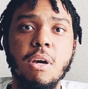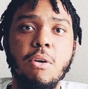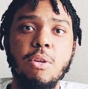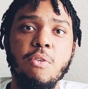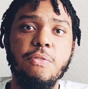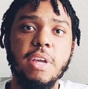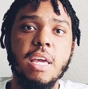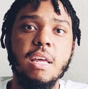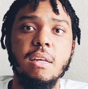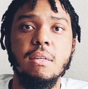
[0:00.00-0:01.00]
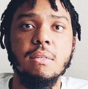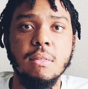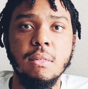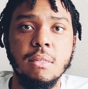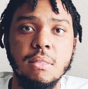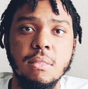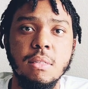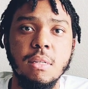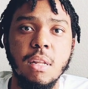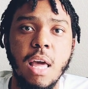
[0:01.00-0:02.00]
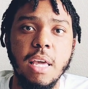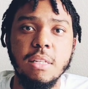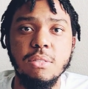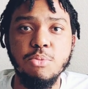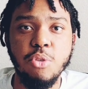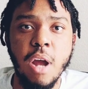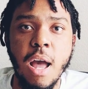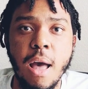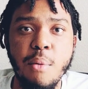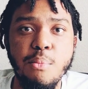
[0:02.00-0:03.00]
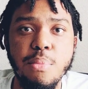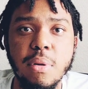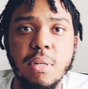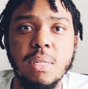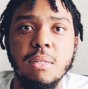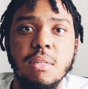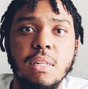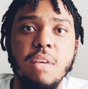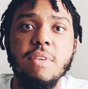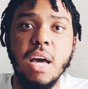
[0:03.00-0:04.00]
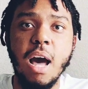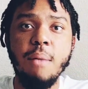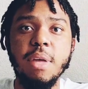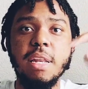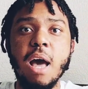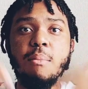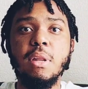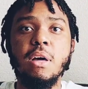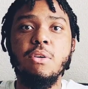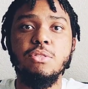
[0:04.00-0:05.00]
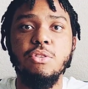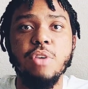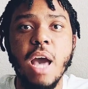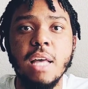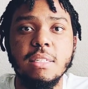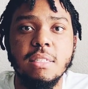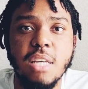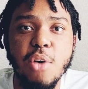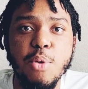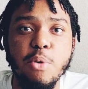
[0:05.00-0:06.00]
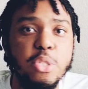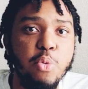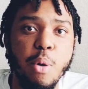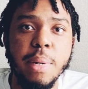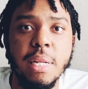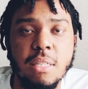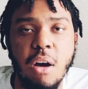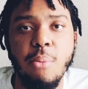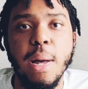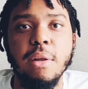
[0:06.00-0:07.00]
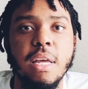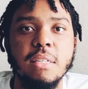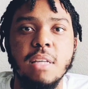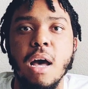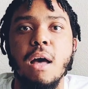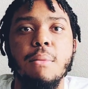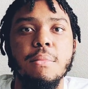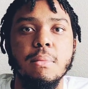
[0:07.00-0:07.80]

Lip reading: Don't forget, like and subscribe. Leave a comment down below so you guys can tell me what you want me to talk about next time.